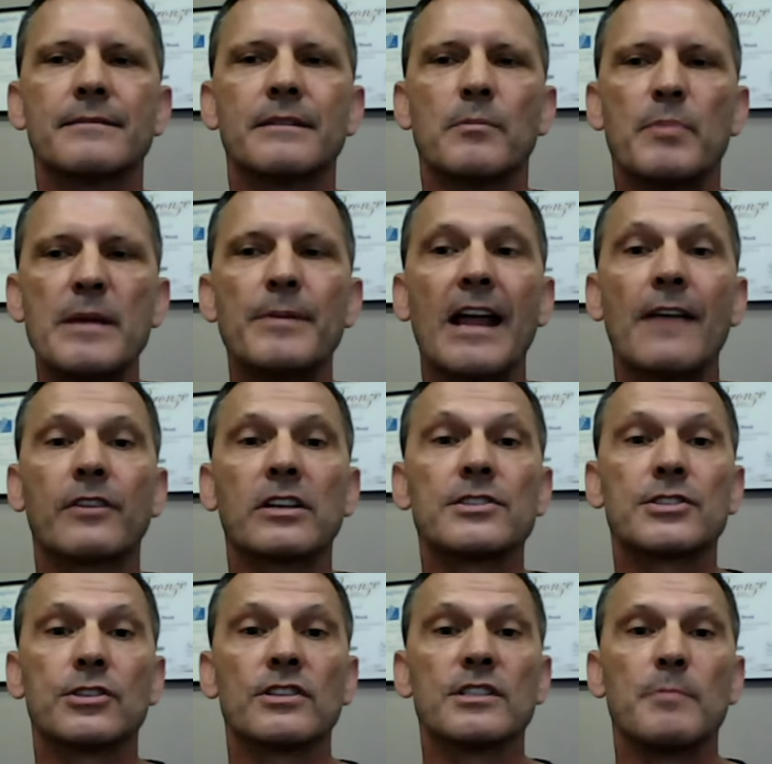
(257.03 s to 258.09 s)
People have
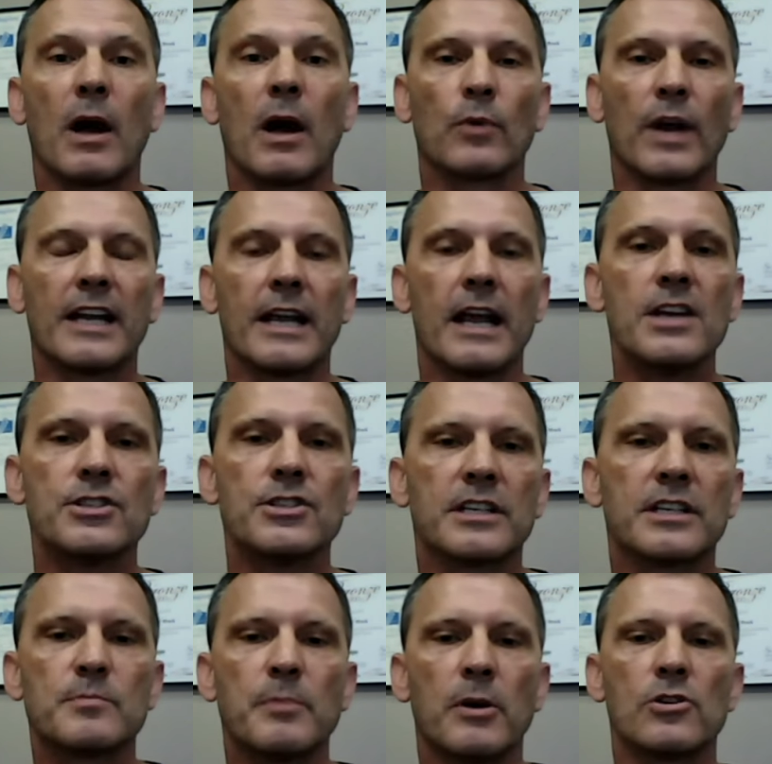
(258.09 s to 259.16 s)
concerns about radiation
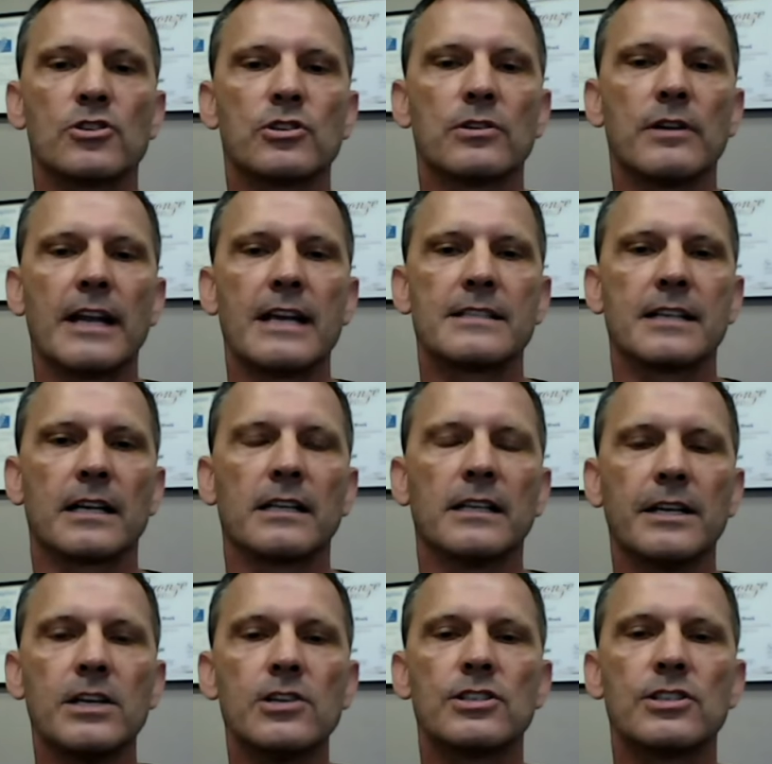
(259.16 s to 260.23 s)
exposure, and as a
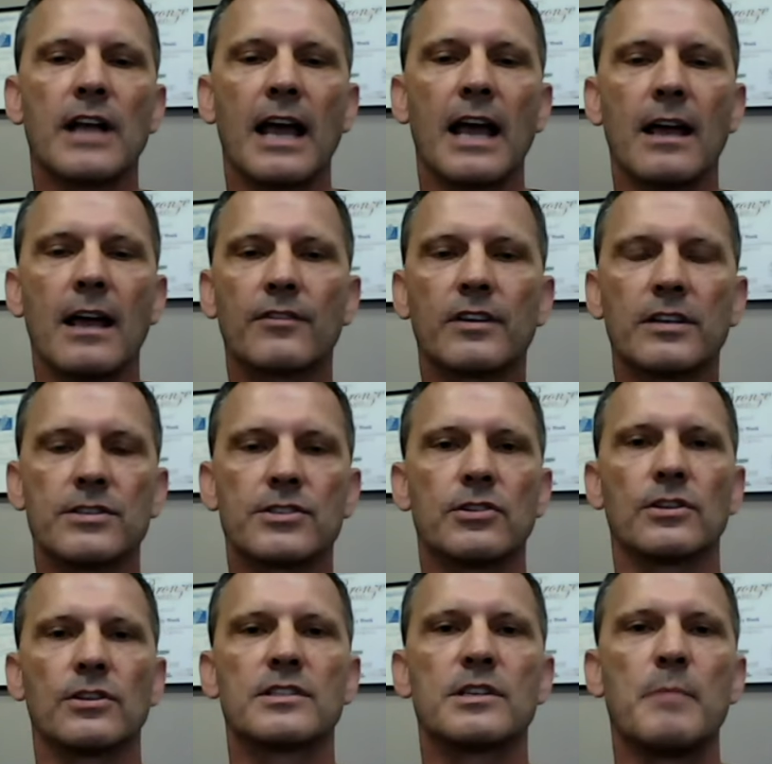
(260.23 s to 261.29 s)
clinician, I have
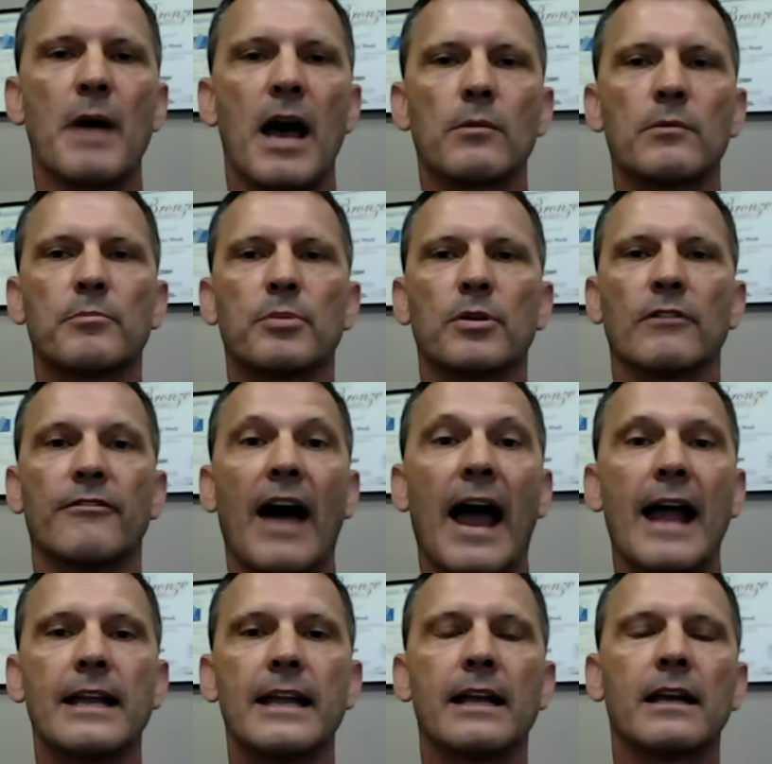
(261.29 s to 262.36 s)
concerns about
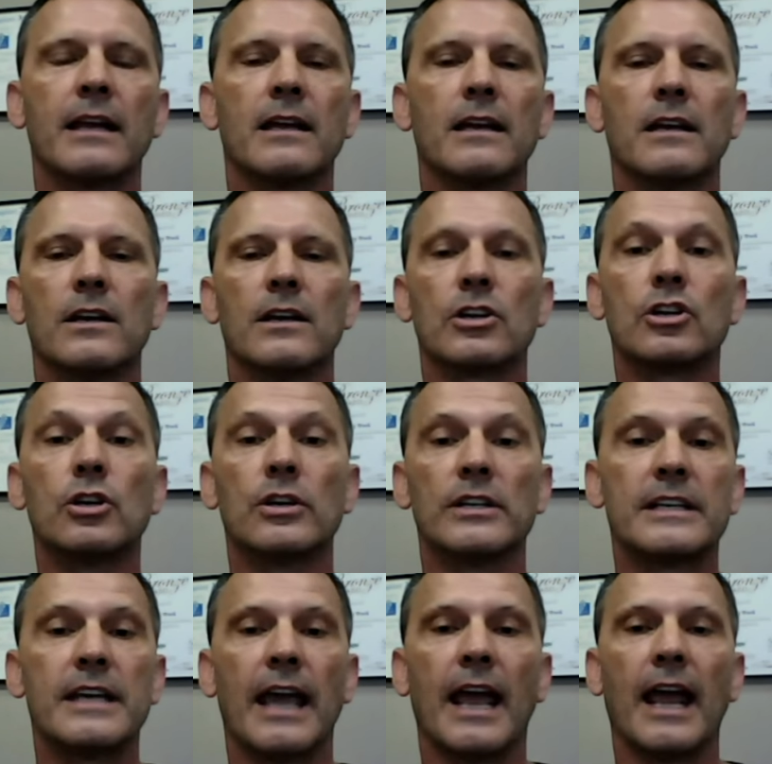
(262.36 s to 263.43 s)
providing
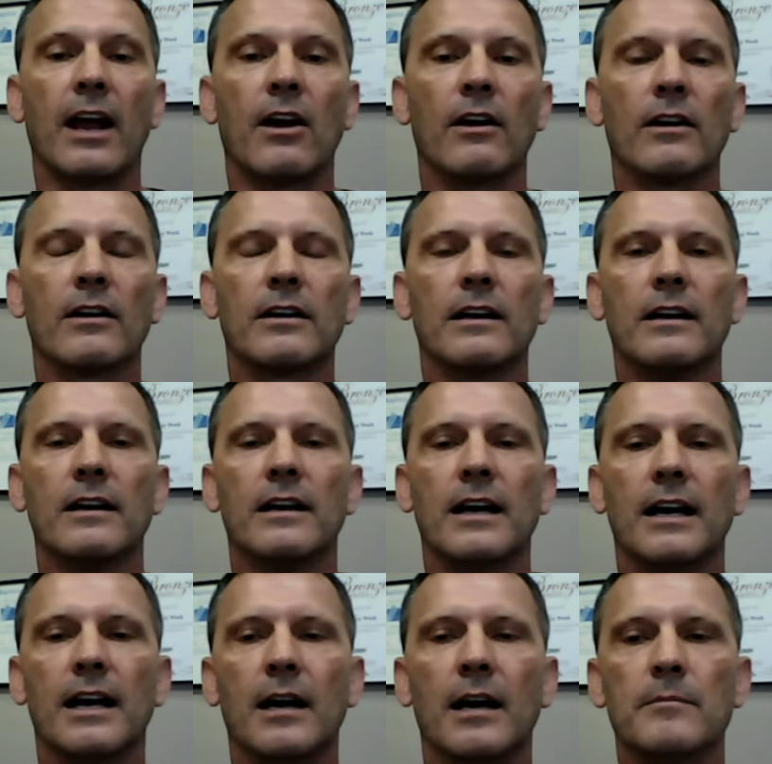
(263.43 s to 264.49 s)
good care.
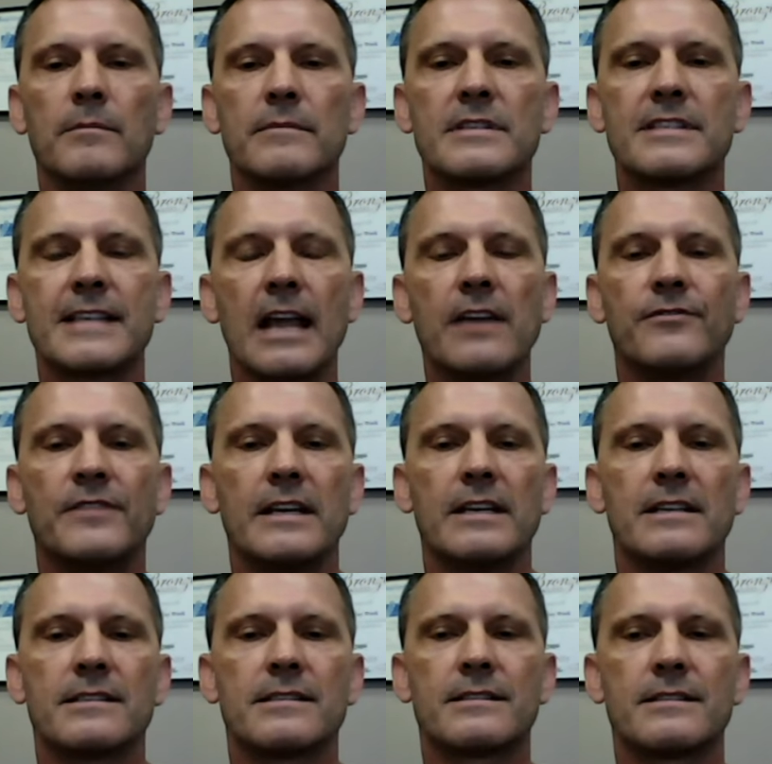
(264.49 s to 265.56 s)
Safety
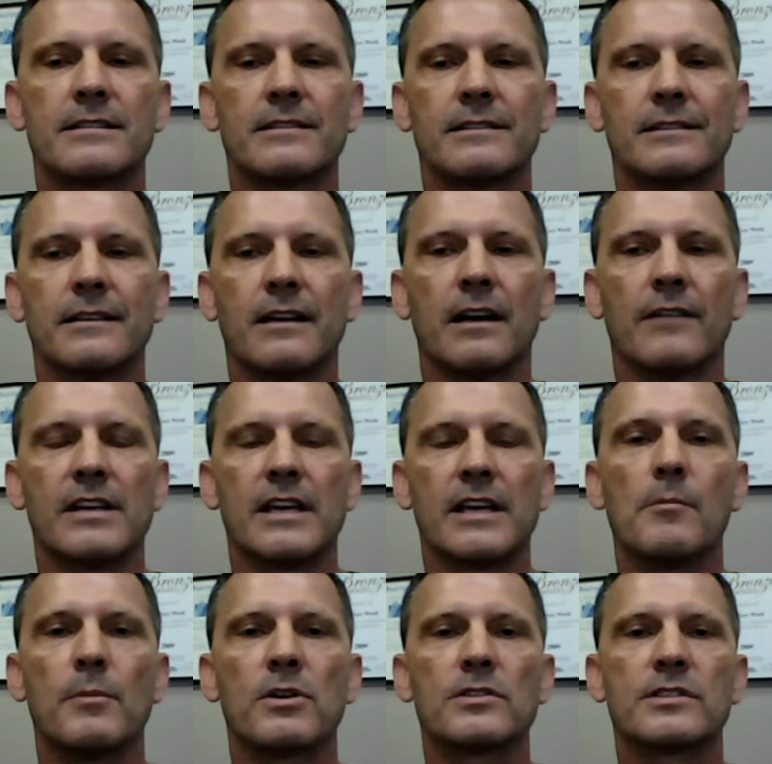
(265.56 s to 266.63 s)
is of the
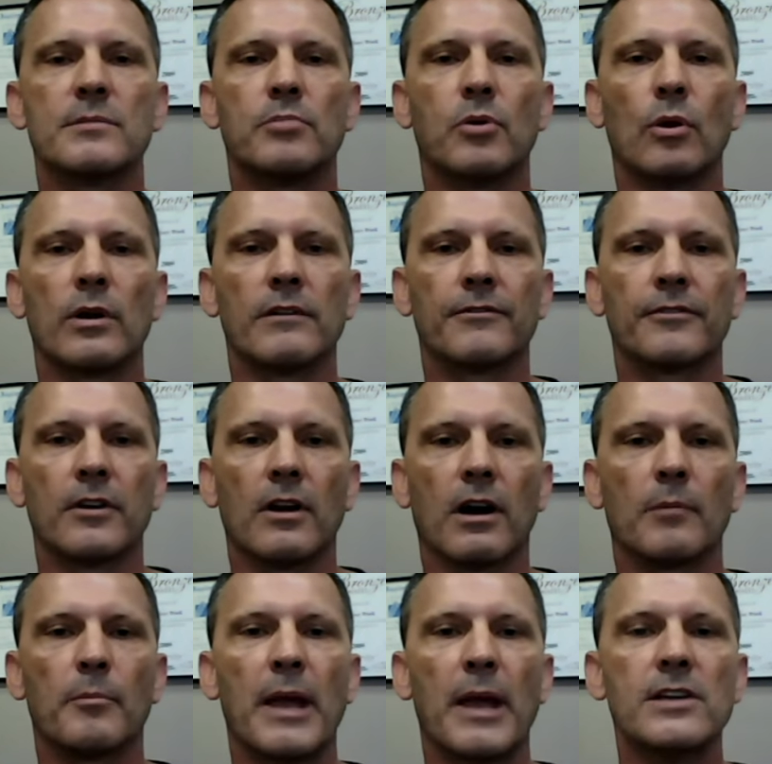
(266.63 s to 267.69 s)
utmost importance for
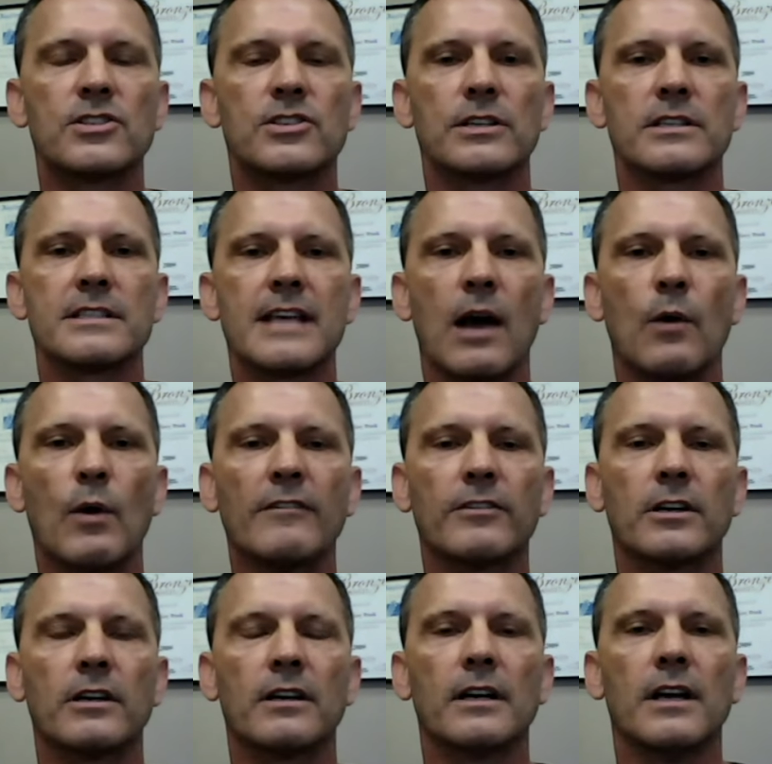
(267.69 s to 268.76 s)
our patients.
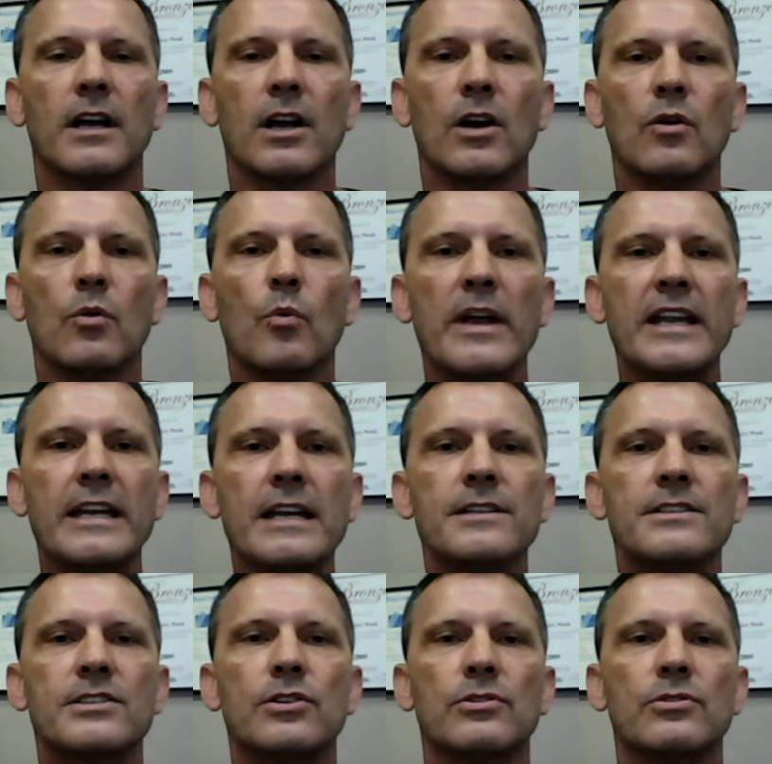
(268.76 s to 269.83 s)
However, we need
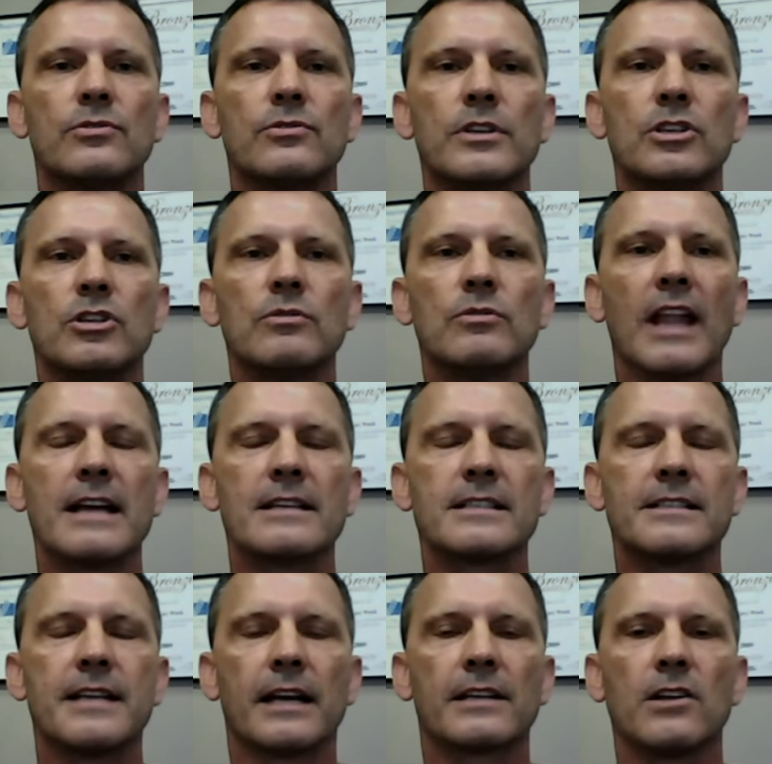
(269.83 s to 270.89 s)
to utilize the
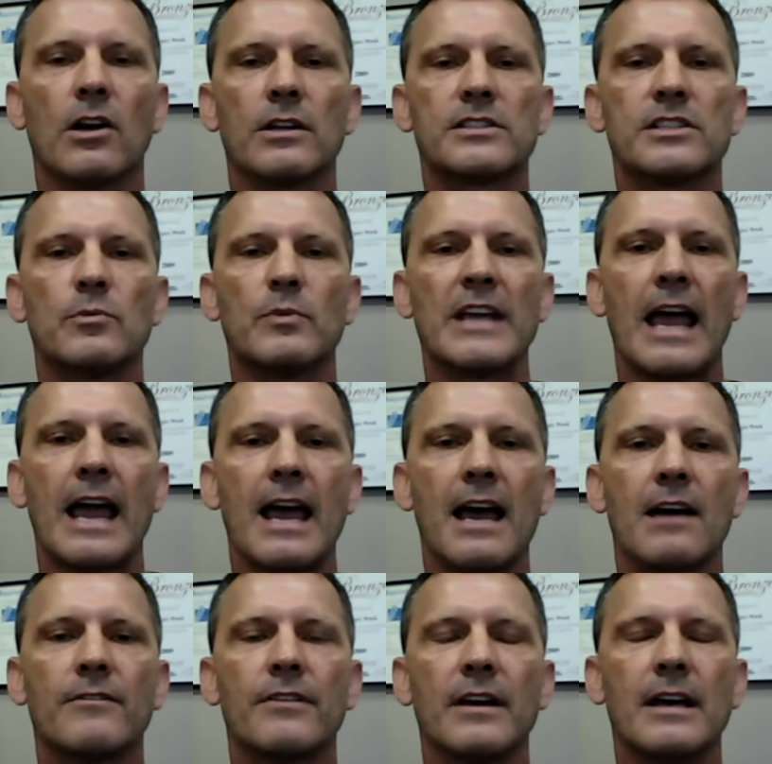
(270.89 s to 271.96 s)
technology we
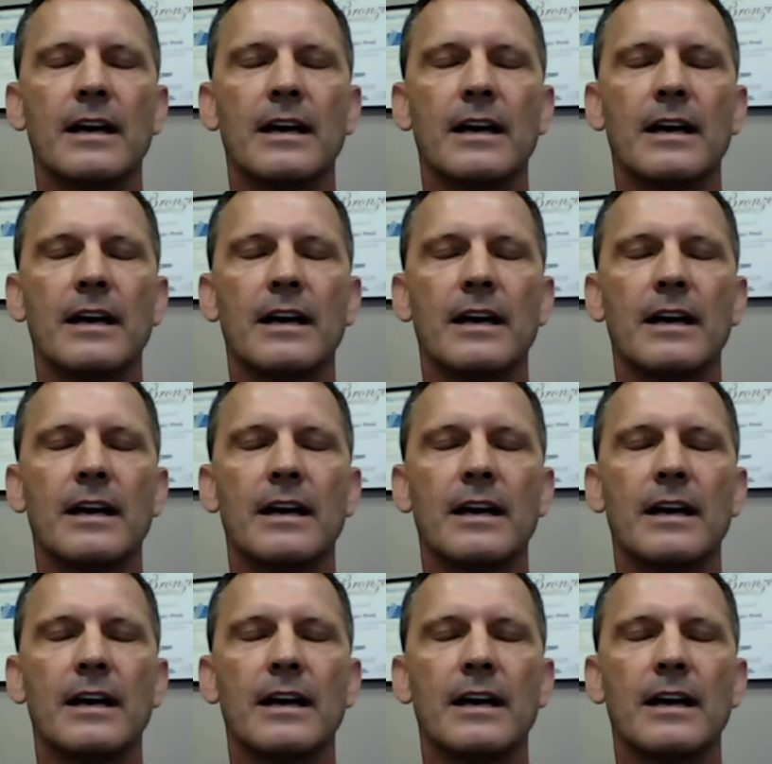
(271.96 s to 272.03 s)
have